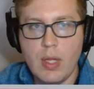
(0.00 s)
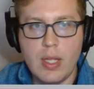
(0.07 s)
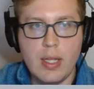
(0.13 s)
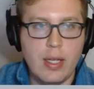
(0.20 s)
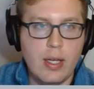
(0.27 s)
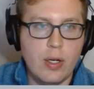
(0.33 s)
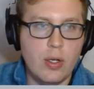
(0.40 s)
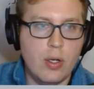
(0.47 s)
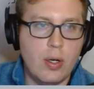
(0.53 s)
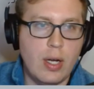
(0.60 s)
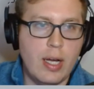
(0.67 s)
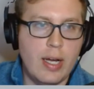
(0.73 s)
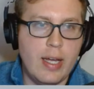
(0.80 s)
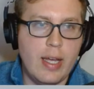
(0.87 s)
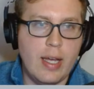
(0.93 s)
Here
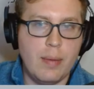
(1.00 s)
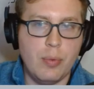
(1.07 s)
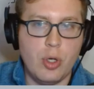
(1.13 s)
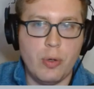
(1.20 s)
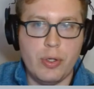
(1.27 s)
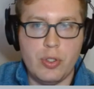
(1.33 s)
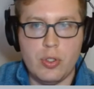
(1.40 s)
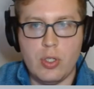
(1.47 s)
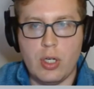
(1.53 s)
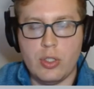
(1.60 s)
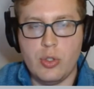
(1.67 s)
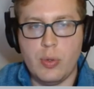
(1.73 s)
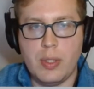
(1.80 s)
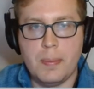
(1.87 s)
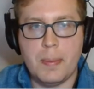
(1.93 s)
I am going to talk
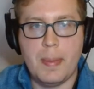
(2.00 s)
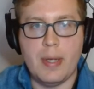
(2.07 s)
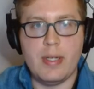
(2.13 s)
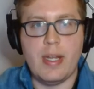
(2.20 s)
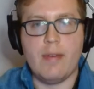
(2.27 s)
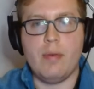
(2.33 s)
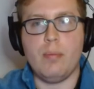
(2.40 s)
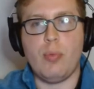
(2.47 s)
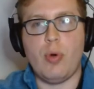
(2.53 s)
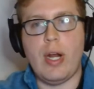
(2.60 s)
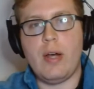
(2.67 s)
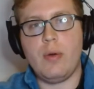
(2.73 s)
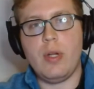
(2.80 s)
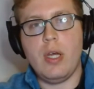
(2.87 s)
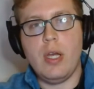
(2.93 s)
to you a little bit about Devin
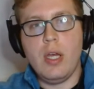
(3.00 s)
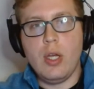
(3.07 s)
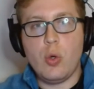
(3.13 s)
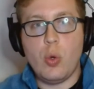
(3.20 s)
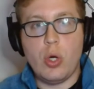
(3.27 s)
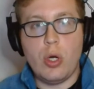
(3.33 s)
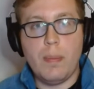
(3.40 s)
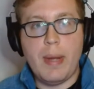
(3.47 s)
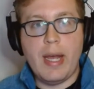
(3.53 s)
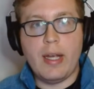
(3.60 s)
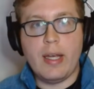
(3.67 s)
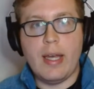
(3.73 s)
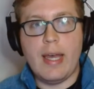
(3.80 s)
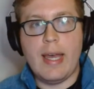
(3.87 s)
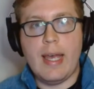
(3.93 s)
Brown,
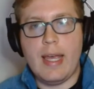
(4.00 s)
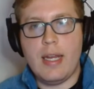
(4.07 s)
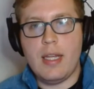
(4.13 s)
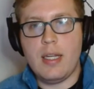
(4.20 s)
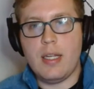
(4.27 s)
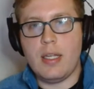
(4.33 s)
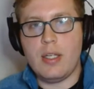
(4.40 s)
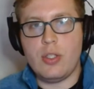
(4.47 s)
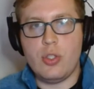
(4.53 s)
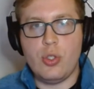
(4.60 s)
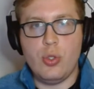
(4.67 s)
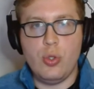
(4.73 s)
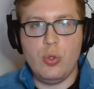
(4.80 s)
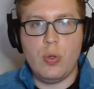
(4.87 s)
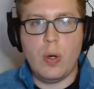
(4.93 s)
quarterback headed
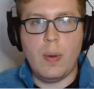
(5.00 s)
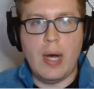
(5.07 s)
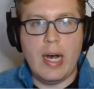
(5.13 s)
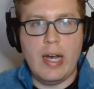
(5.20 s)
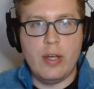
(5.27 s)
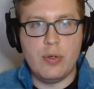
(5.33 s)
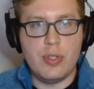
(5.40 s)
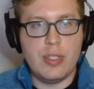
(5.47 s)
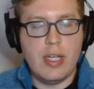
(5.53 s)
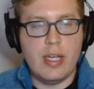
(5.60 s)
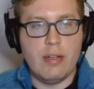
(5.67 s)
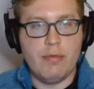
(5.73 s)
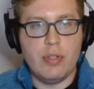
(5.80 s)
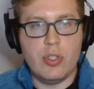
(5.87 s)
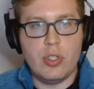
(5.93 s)
to Ohio State,
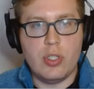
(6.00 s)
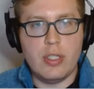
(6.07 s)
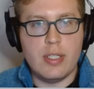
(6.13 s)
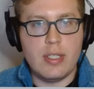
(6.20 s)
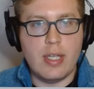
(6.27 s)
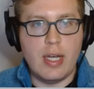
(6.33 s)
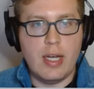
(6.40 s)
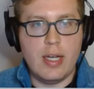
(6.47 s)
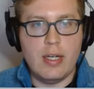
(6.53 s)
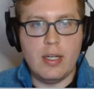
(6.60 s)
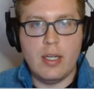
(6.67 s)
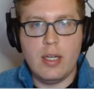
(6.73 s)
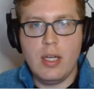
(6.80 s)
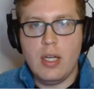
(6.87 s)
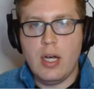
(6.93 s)
officially signed
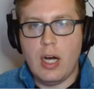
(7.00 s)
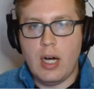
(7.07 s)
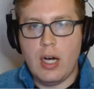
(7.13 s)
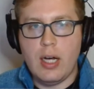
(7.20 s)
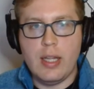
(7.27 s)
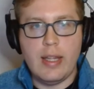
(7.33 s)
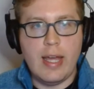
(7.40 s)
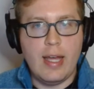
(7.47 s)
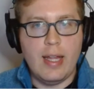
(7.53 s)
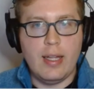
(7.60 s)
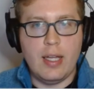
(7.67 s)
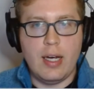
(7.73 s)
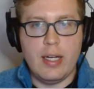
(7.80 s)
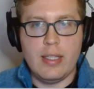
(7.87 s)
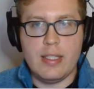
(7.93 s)
on that
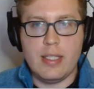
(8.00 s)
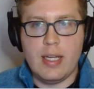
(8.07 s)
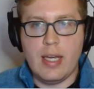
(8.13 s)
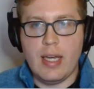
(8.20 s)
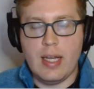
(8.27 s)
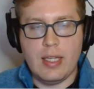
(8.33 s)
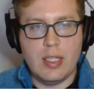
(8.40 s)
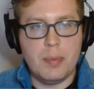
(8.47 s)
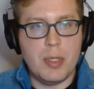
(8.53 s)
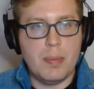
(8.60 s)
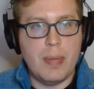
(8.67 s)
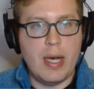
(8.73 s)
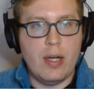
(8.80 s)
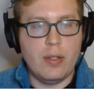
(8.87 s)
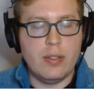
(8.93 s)
line today. A little bit
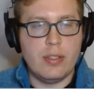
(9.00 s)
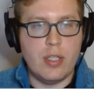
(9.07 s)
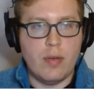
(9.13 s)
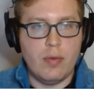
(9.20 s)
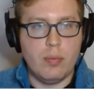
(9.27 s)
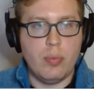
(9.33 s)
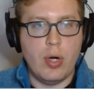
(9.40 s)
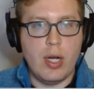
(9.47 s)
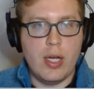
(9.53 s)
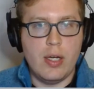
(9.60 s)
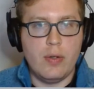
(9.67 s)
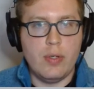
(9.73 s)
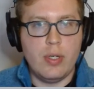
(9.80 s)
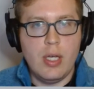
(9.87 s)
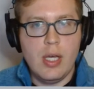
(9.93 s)
about Devin
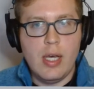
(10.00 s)
Brown.